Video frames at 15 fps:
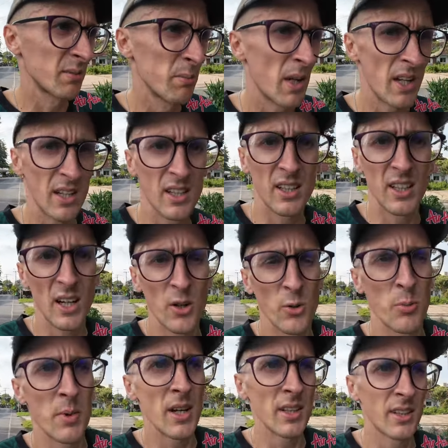may have
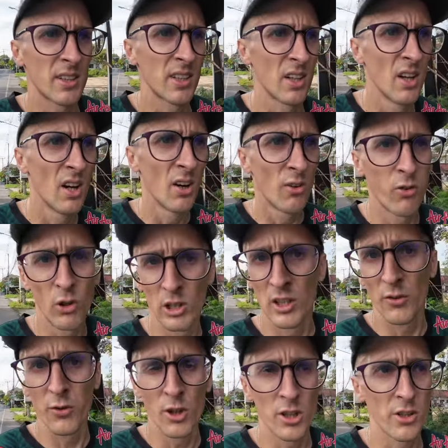meant fully
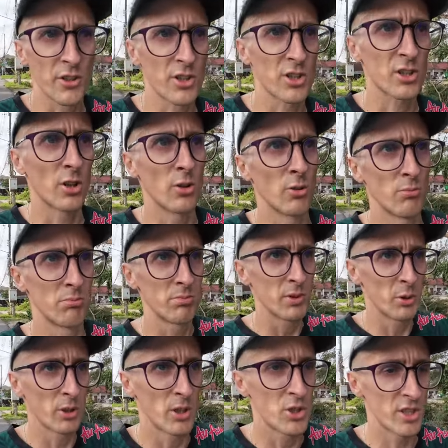furnished so
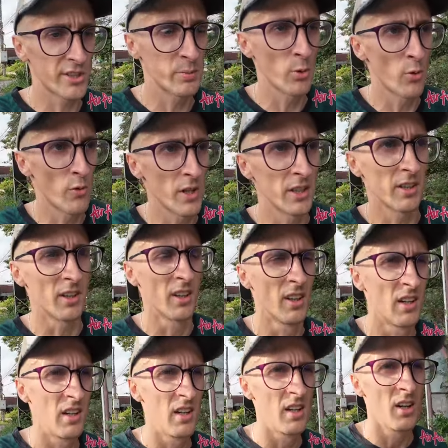you can just move in
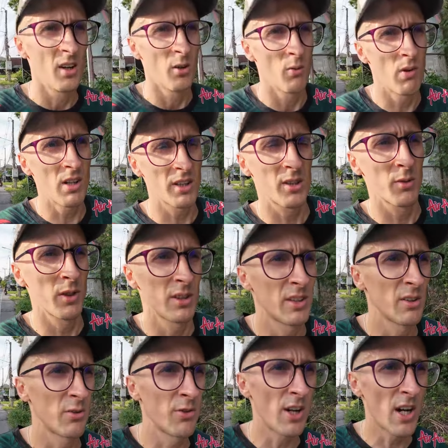
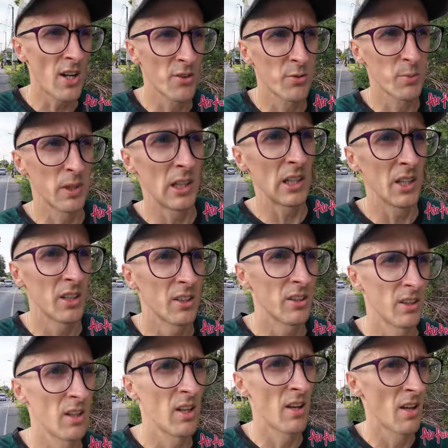125 million
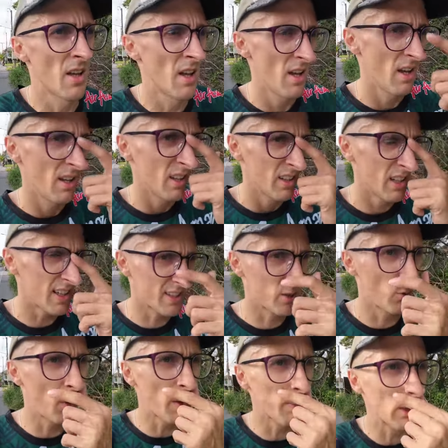yeah so
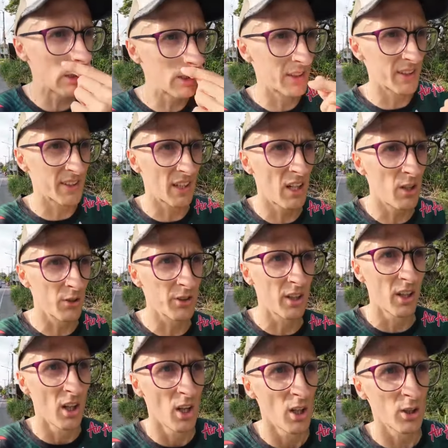1 million is around
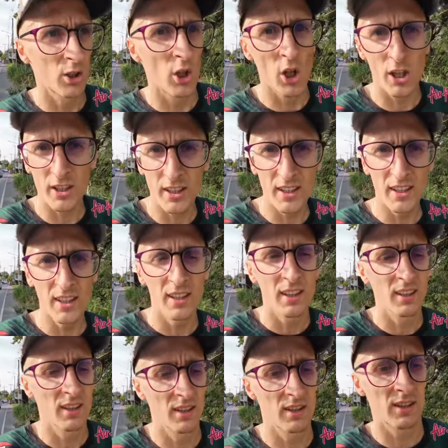
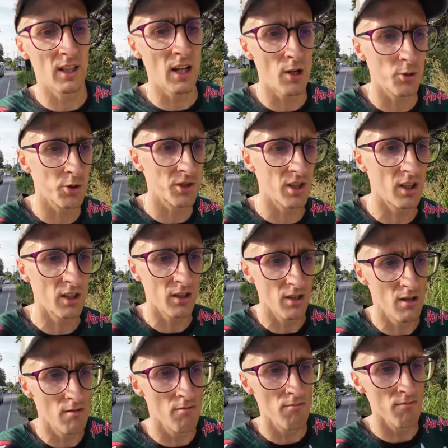30,000
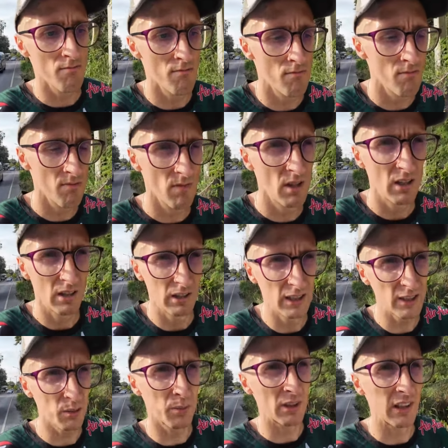a
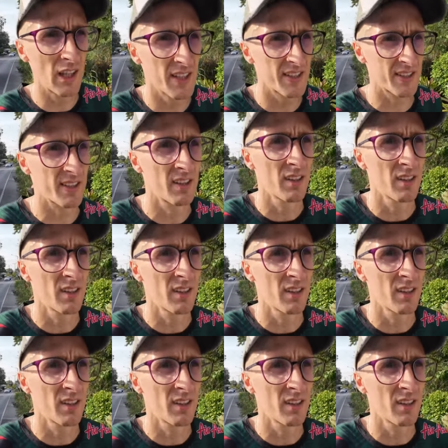little bit less